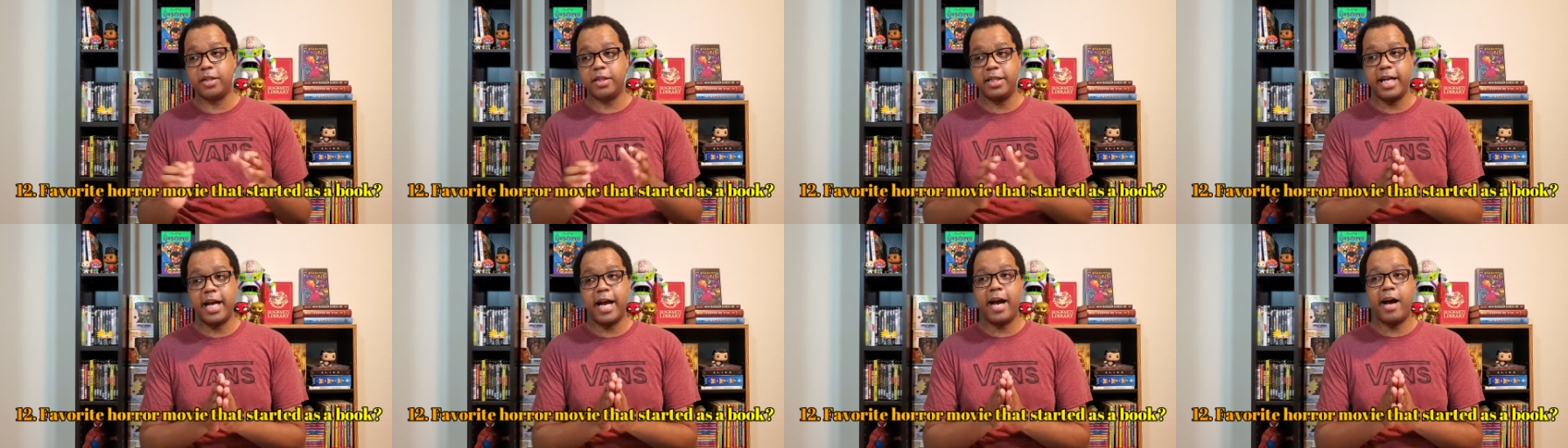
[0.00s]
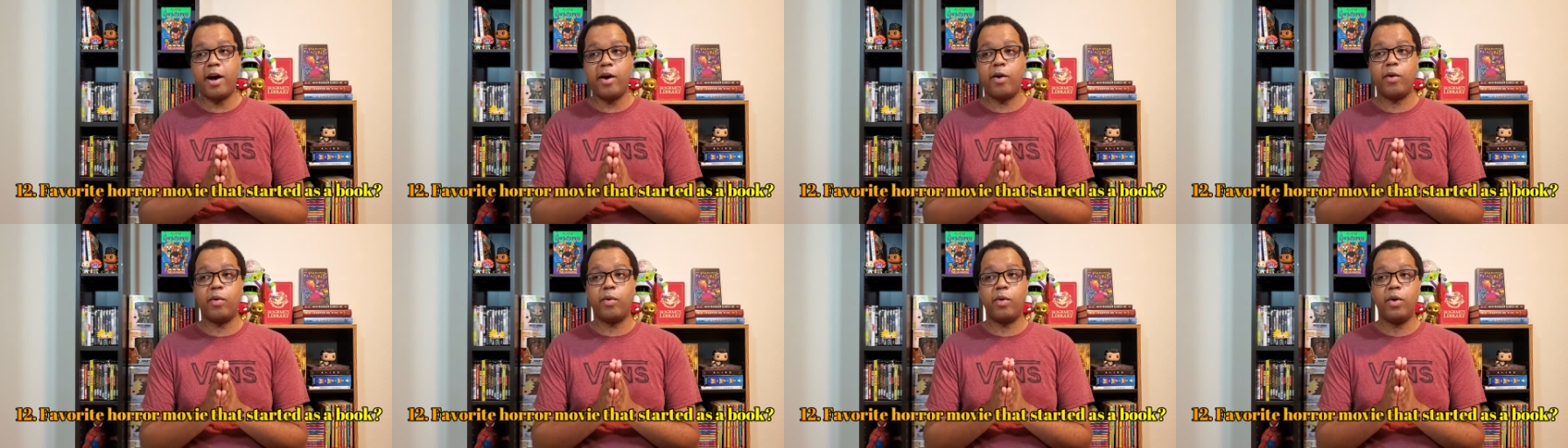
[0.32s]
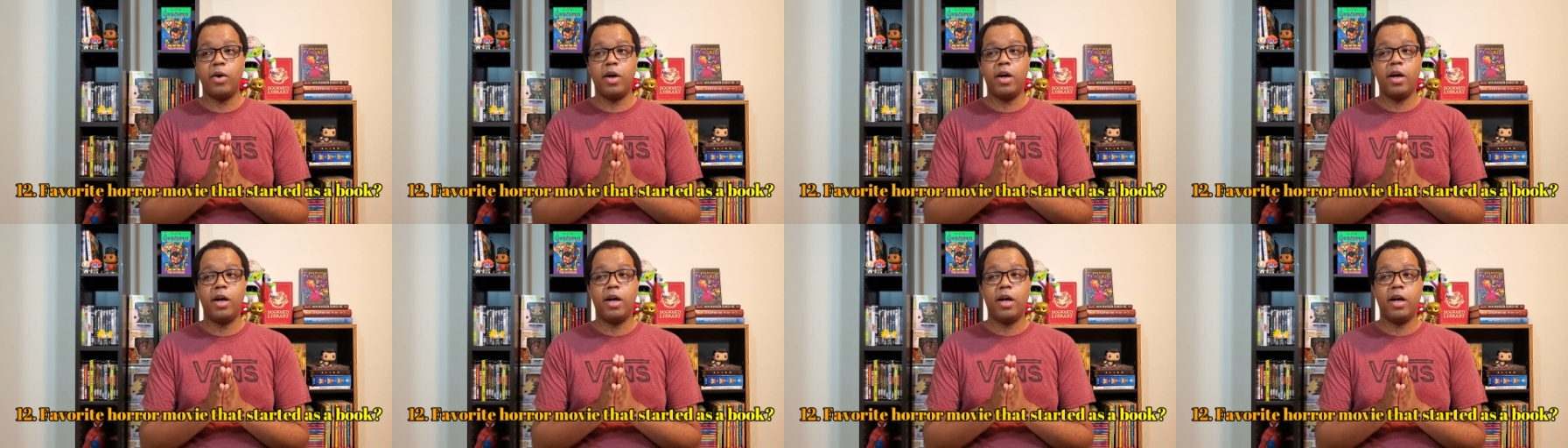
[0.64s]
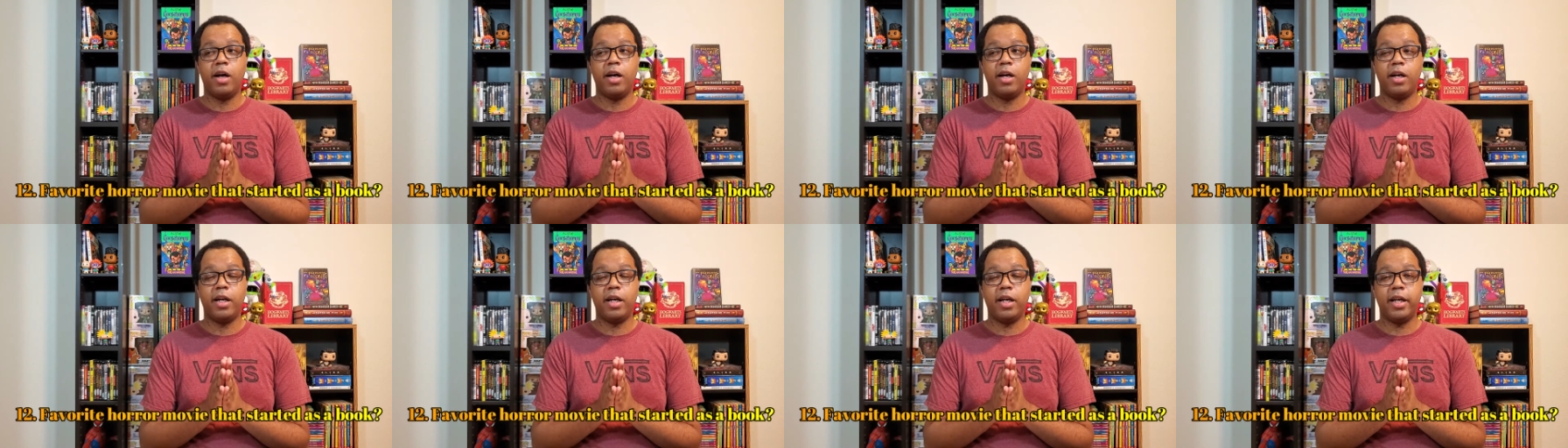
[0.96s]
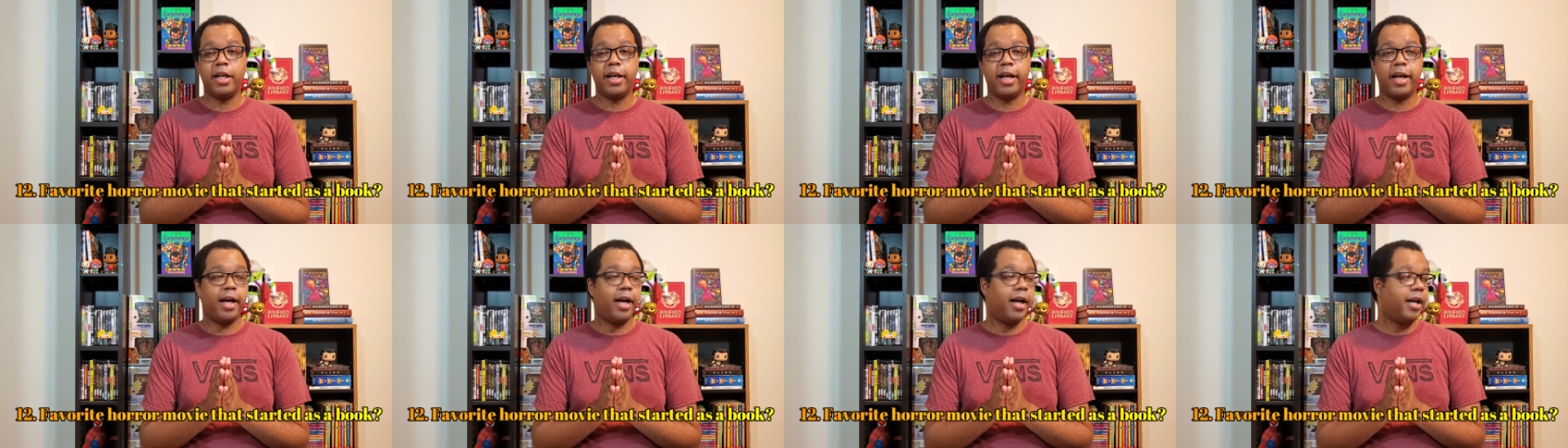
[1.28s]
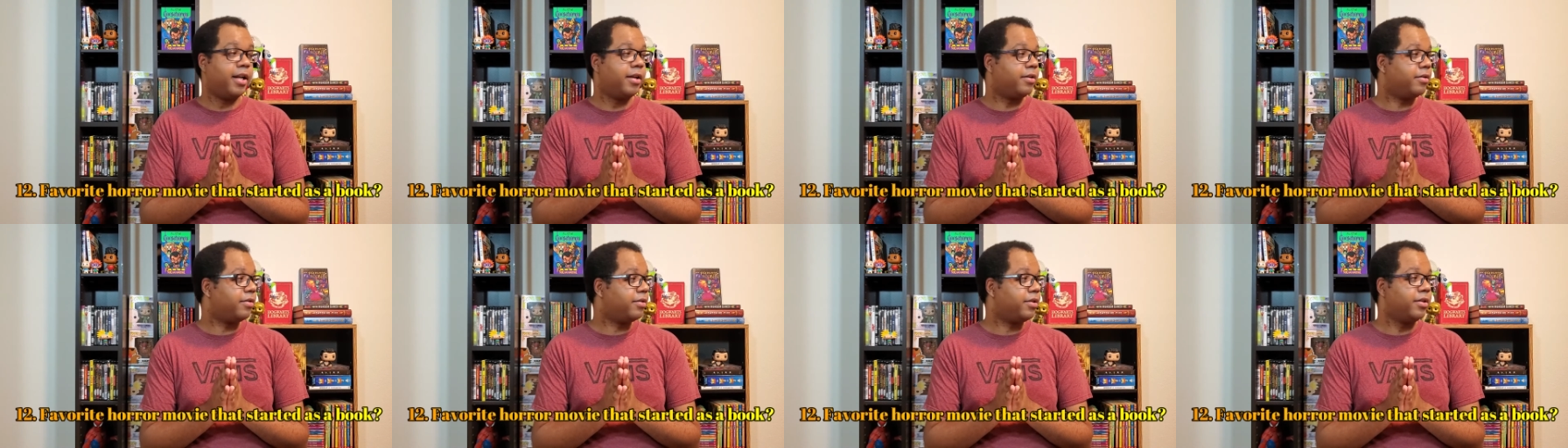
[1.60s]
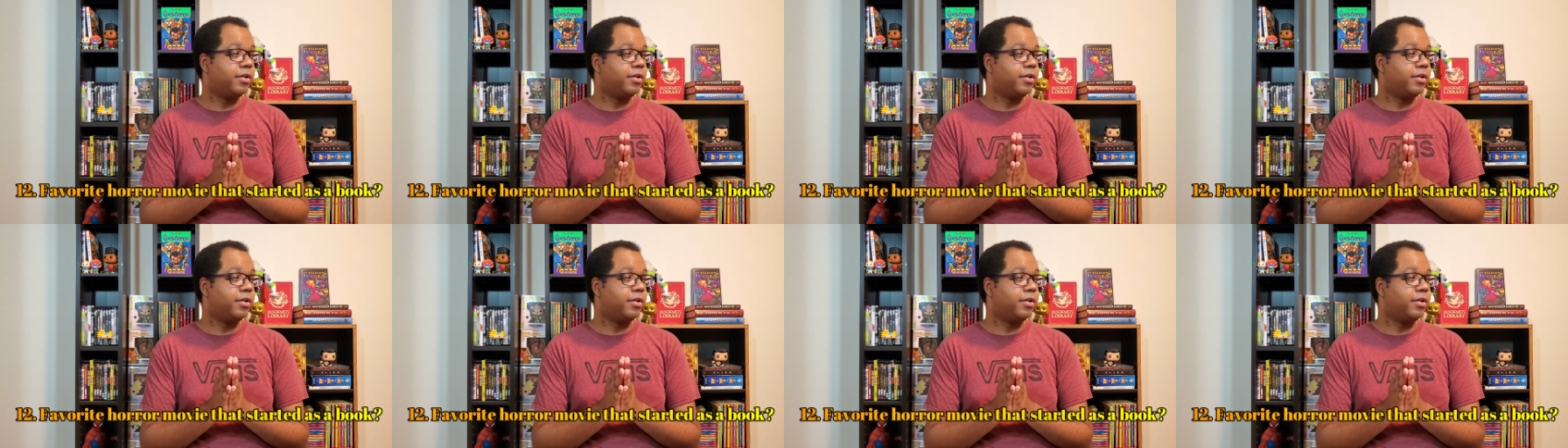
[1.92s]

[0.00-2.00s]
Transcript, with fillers: Now, I don't